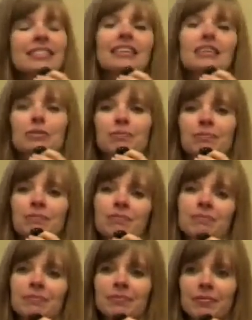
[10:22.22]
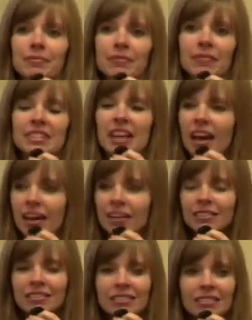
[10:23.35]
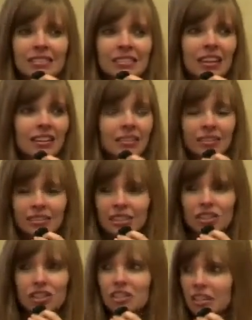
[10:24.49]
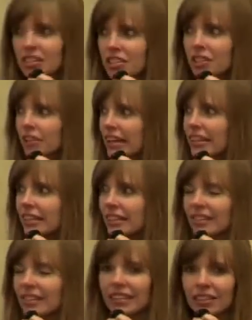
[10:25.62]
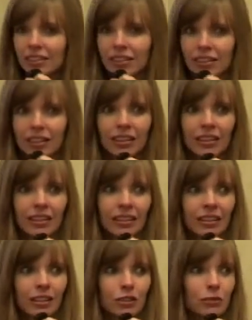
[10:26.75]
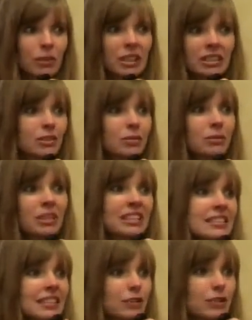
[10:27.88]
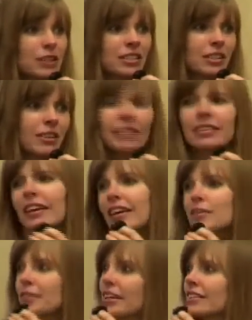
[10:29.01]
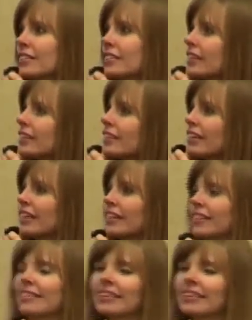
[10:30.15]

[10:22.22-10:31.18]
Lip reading: him, Dad, you're such a great leader. What is it? Because, you know, I went onto the internet, and